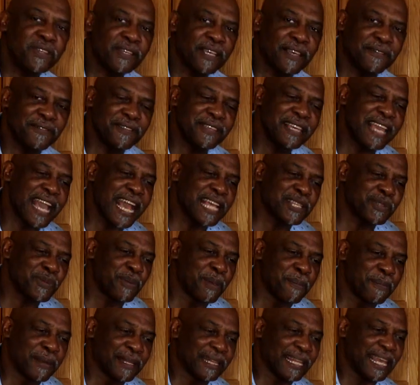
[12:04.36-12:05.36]
If you guys
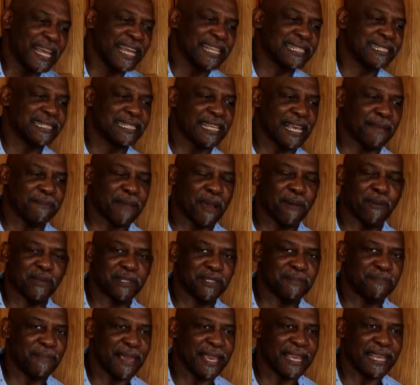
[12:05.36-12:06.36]
remember last time I
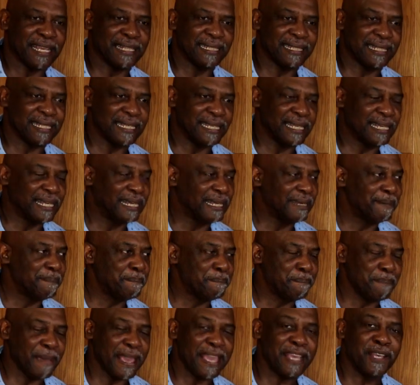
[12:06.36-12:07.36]
was making the
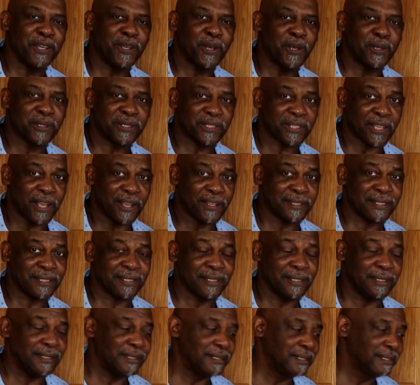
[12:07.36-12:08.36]
mango
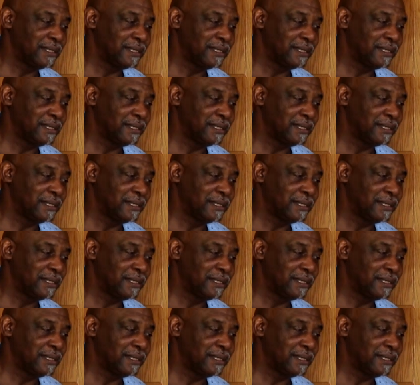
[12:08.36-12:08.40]
salsa,